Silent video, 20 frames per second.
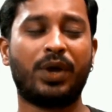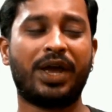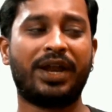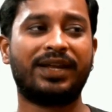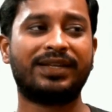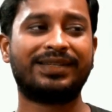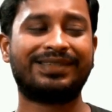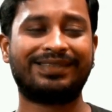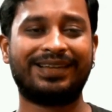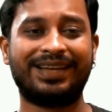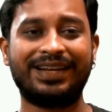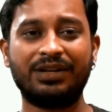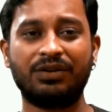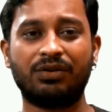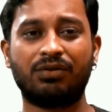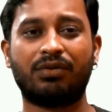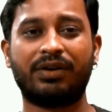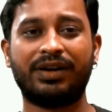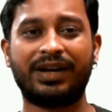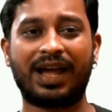whereas
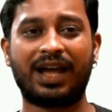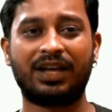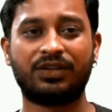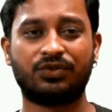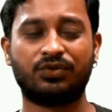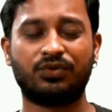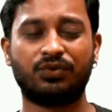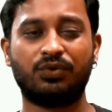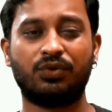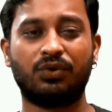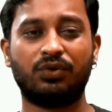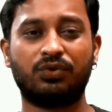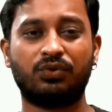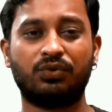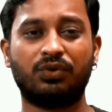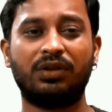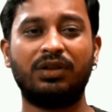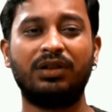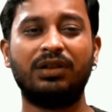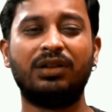Android has to go
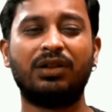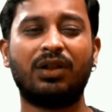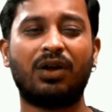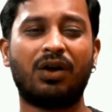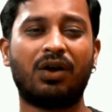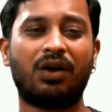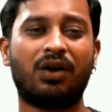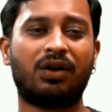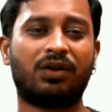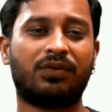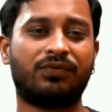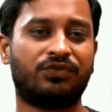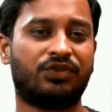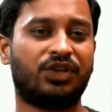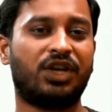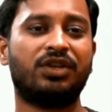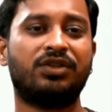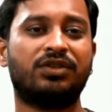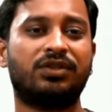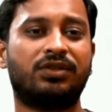through a lot of
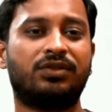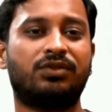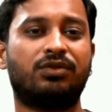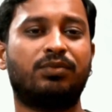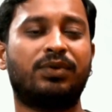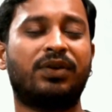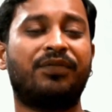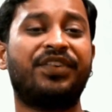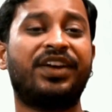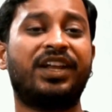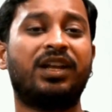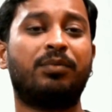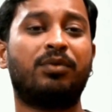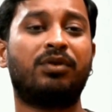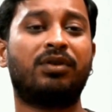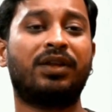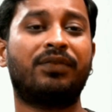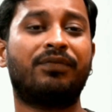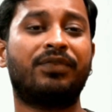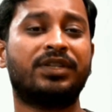changes to be
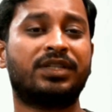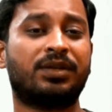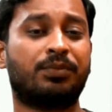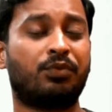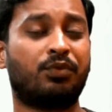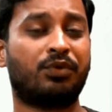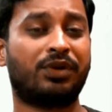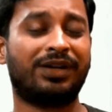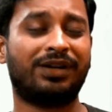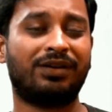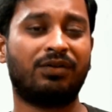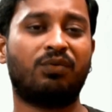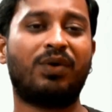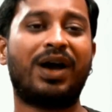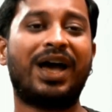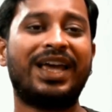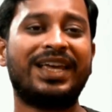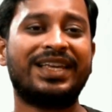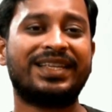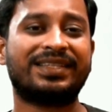available on every supported
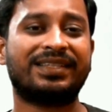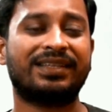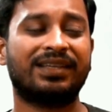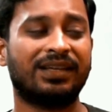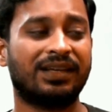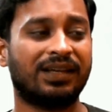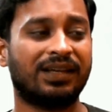device.